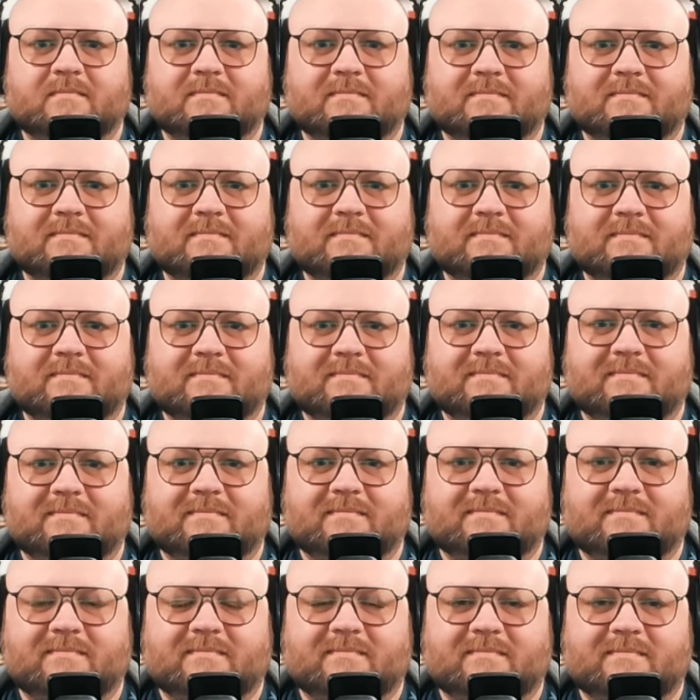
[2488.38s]

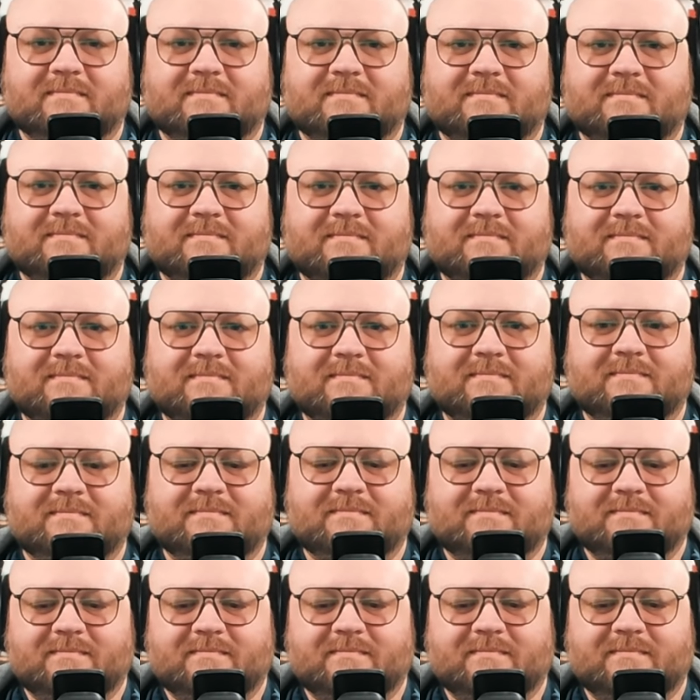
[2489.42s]

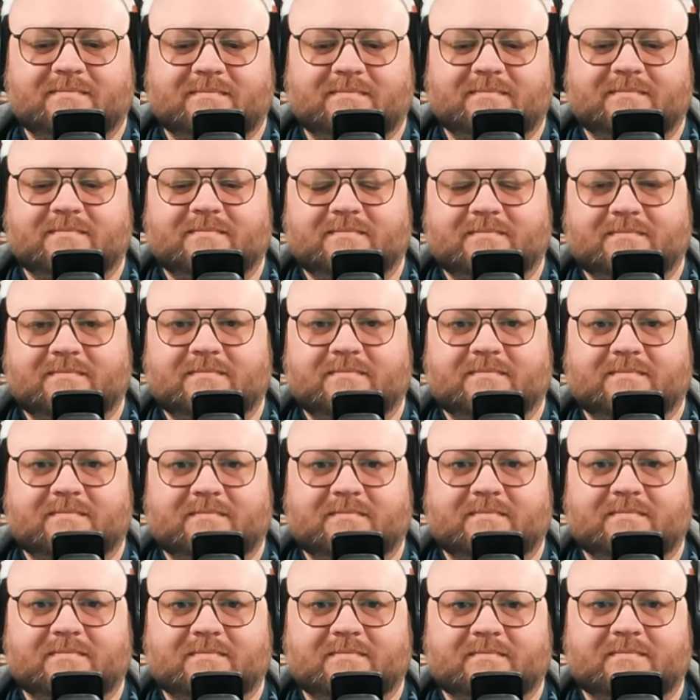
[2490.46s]

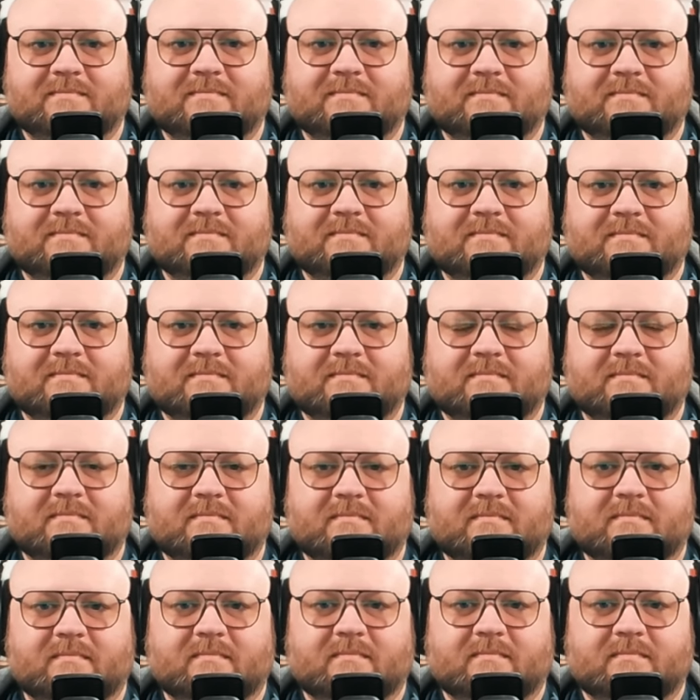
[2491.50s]

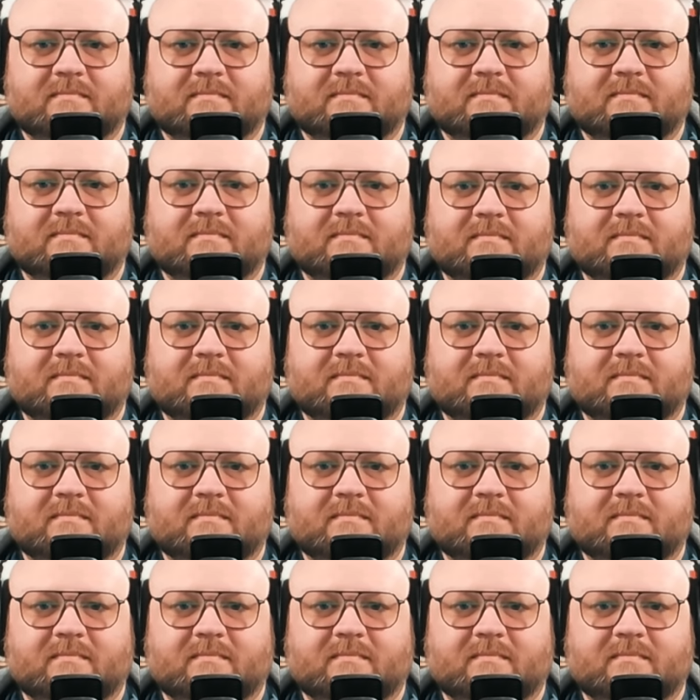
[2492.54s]
This person isn't speaking.